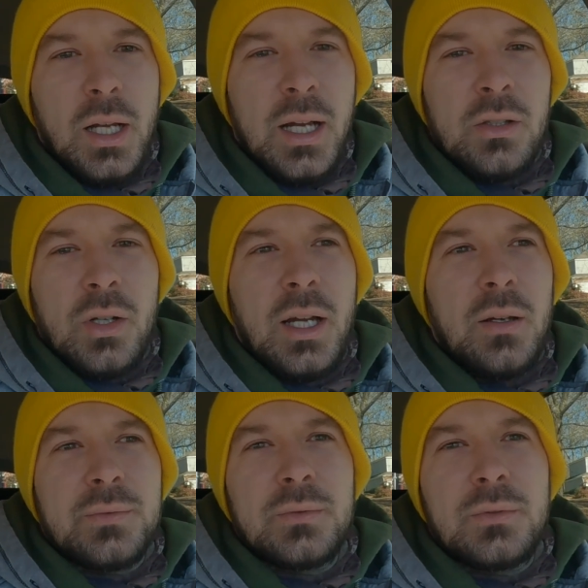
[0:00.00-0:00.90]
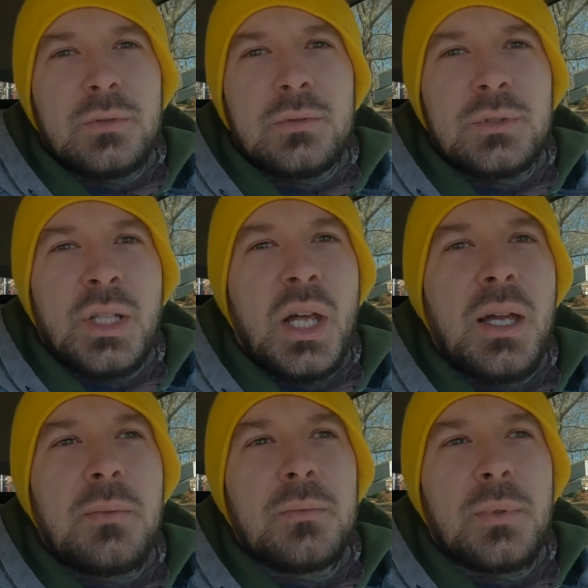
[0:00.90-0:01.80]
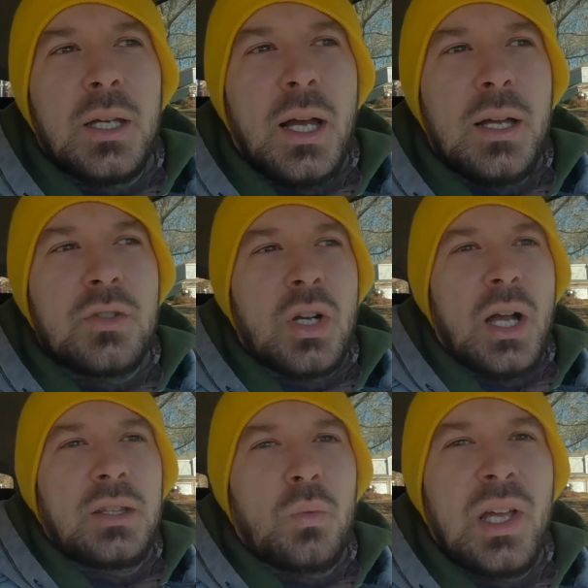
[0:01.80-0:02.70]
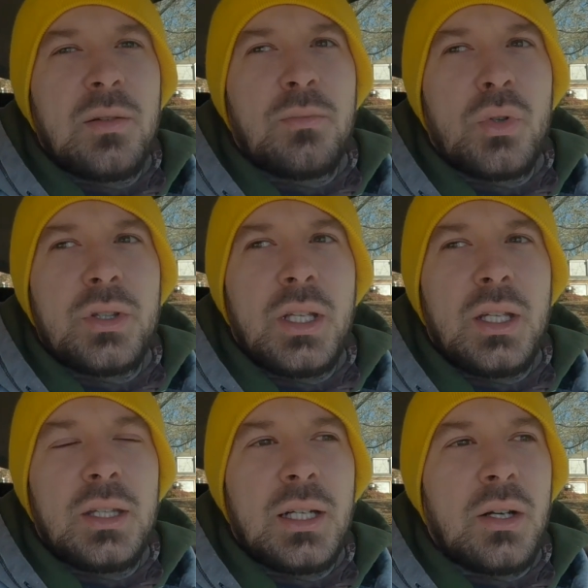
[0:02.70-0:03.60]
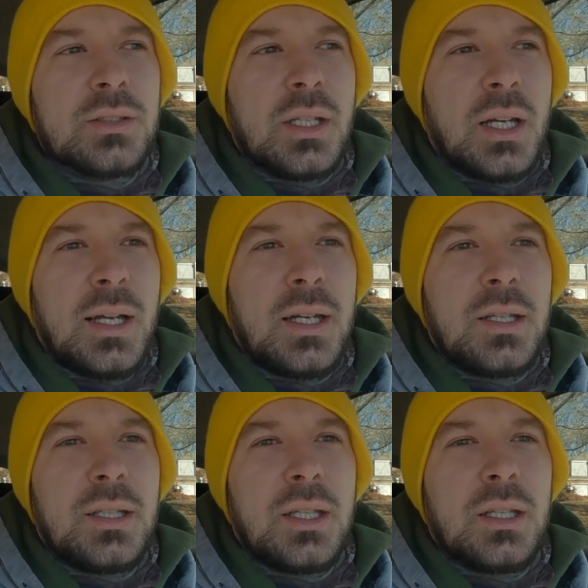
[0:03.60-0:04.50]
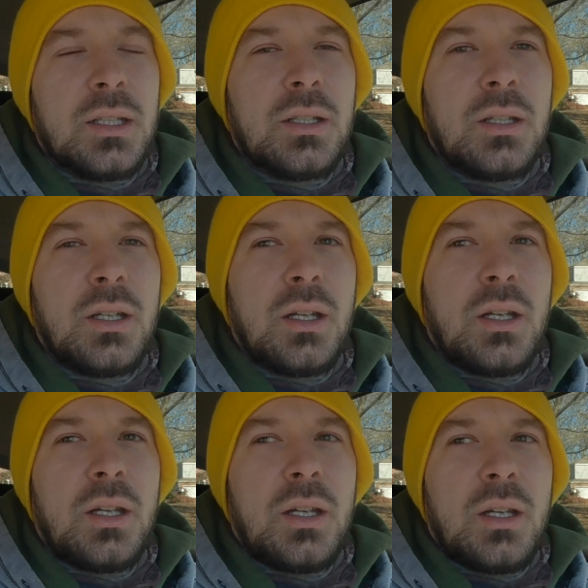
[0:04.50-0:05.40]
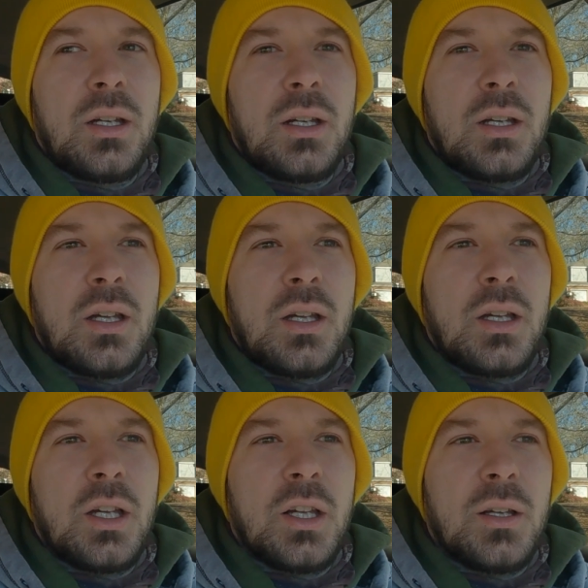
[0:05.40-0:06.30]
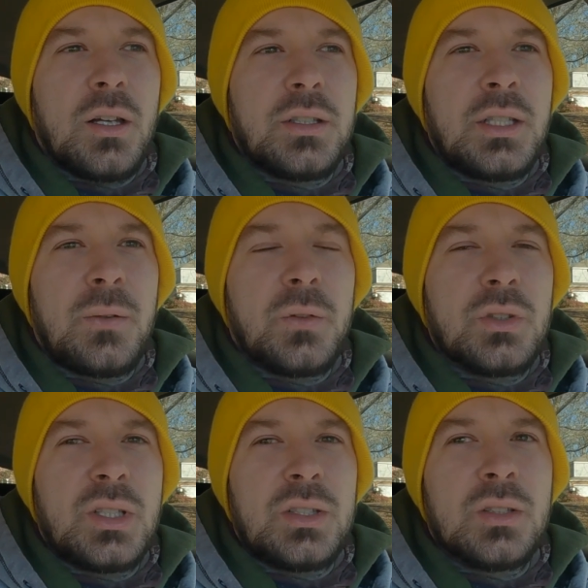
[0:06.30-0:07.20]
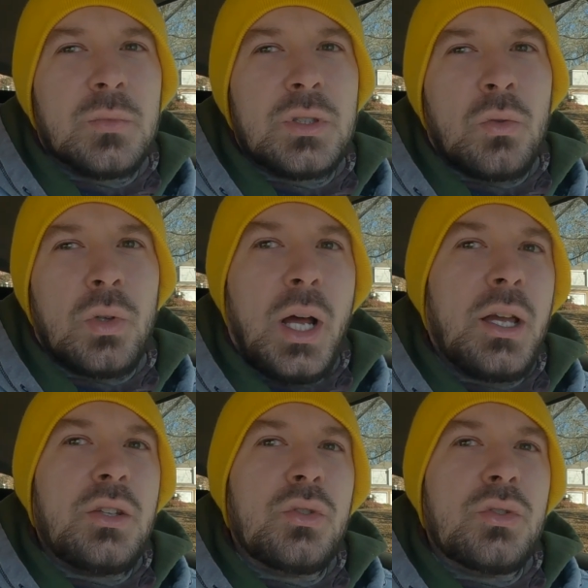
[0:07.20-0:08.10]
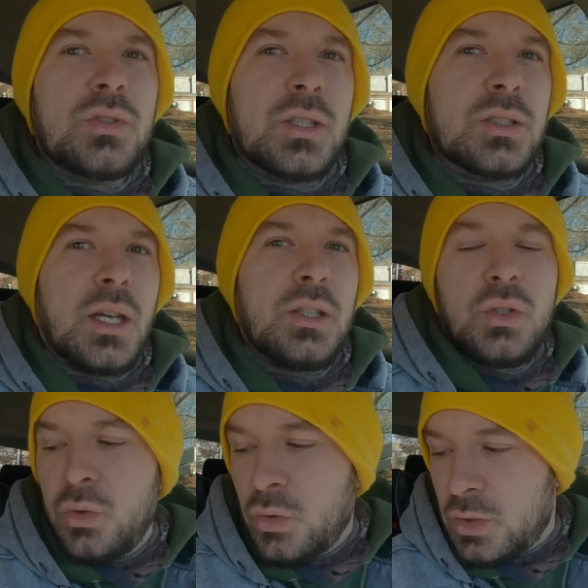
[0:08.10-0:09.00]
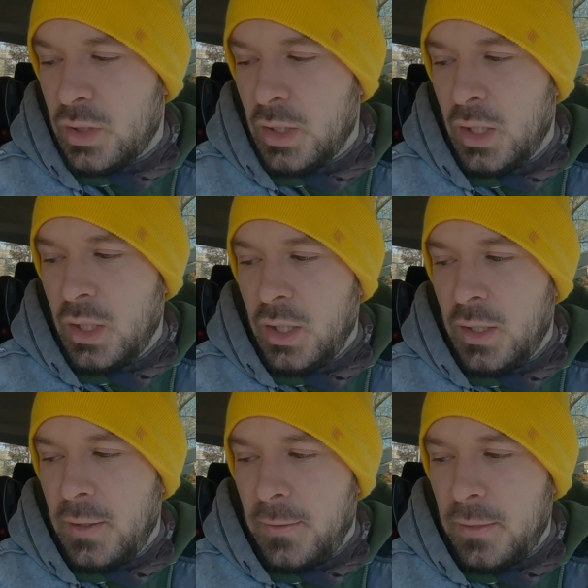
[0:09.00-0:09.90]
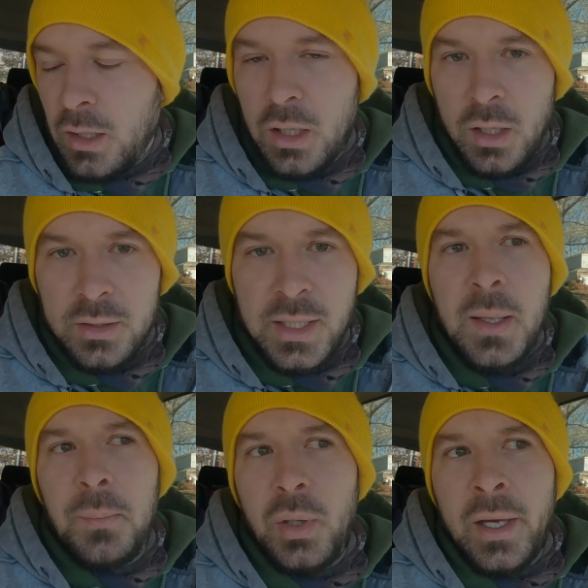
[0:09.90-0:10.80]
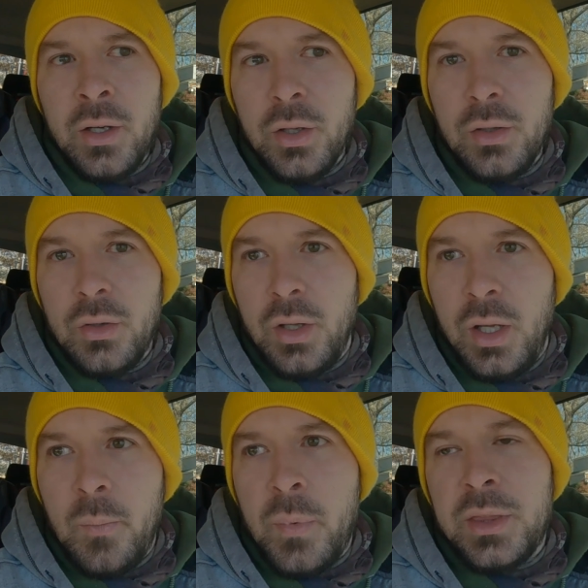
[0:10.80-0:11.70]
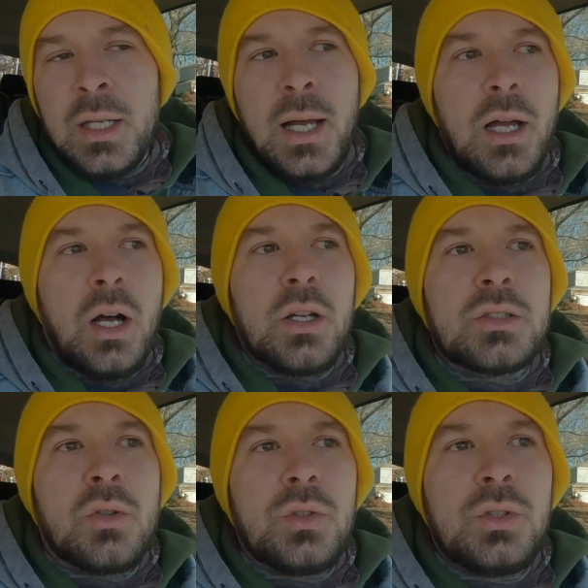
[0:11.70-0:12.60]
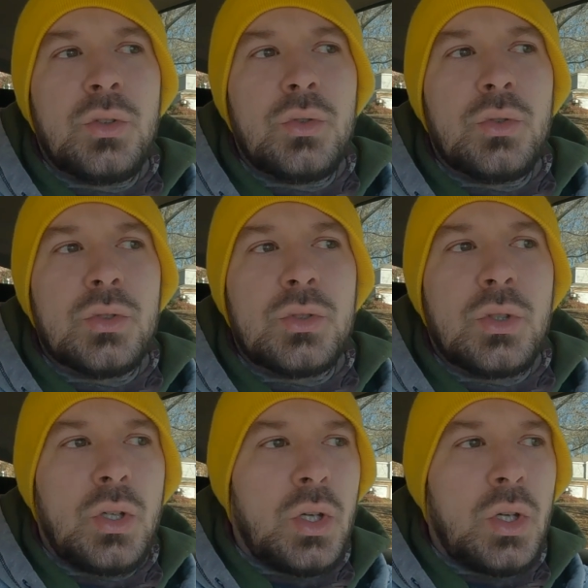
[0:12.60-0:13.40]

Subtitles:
I don't have time. Like, I tried the whiteboard thing, and then I was like, I gotta get a different system. So what I use is the day planner, but then I also use